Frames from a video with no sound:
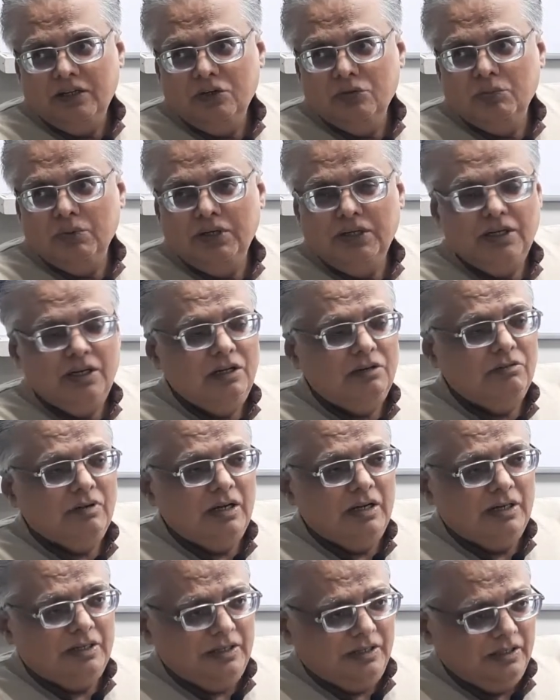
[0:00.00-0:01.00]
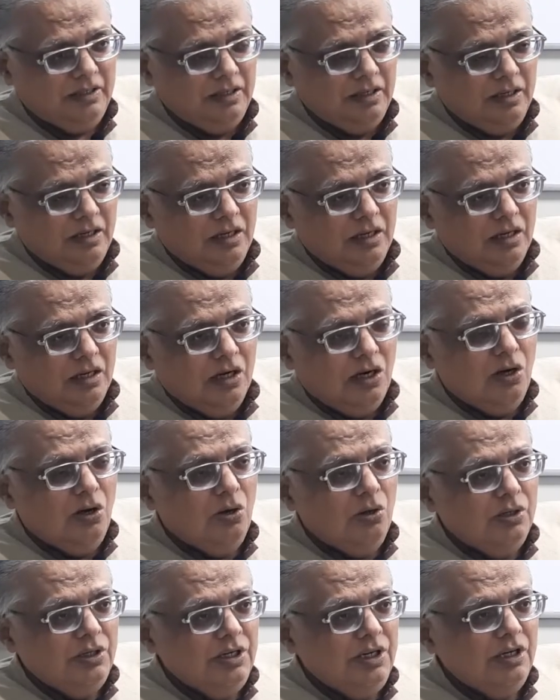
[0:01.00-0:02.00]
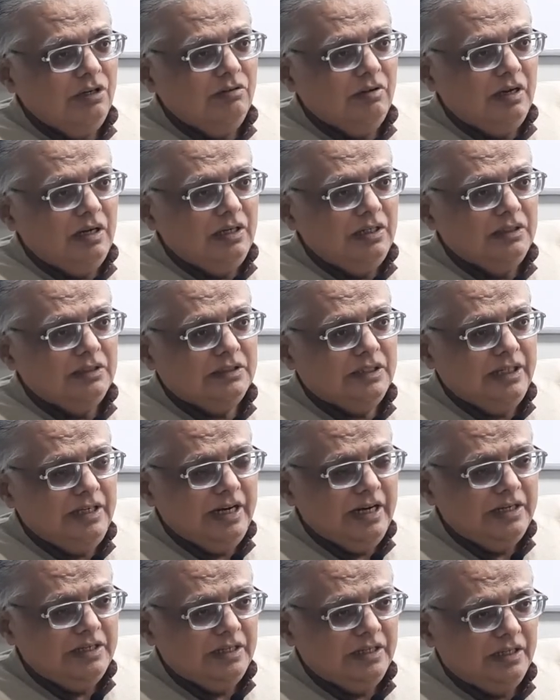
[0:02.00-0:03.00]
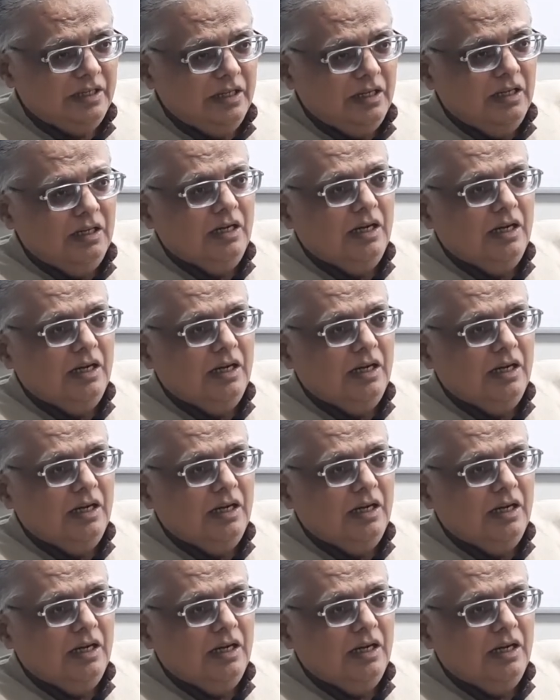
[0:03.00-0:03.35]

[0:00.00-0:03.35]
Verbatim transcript: human inequality, how inequality is created.